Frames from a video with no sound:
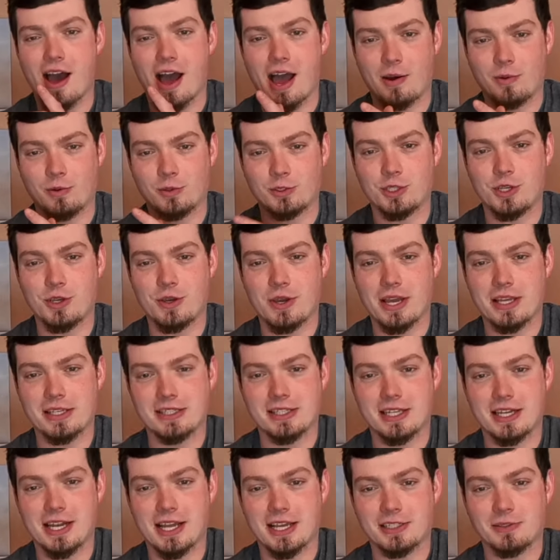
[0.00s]
I will see you guys
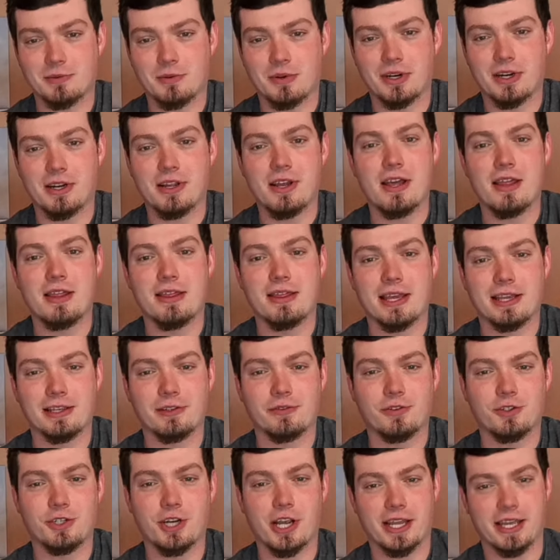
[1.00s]
in the next one.
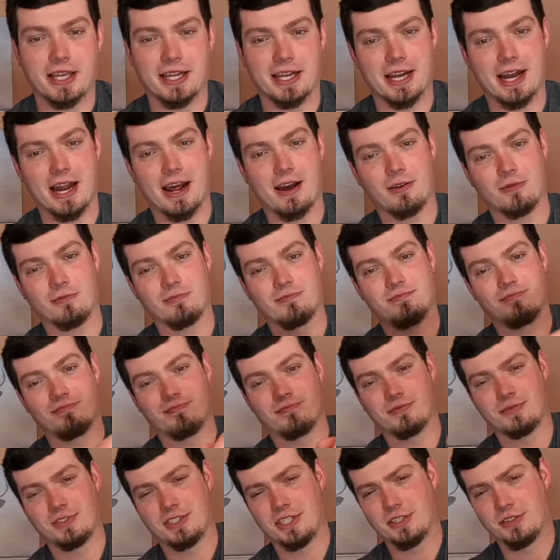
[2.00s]
Thanks for checking it out.
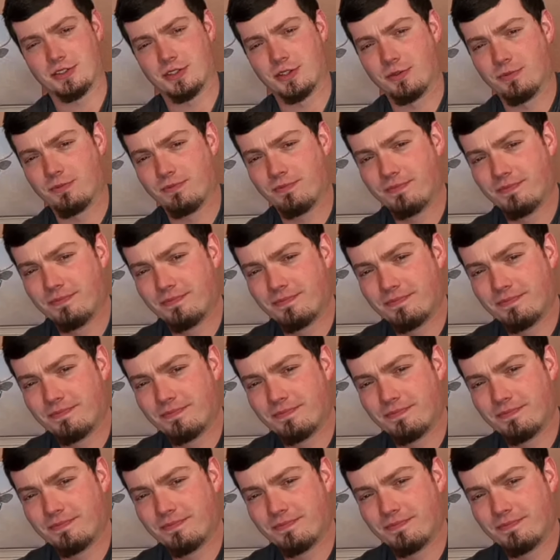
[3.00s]
See you soon.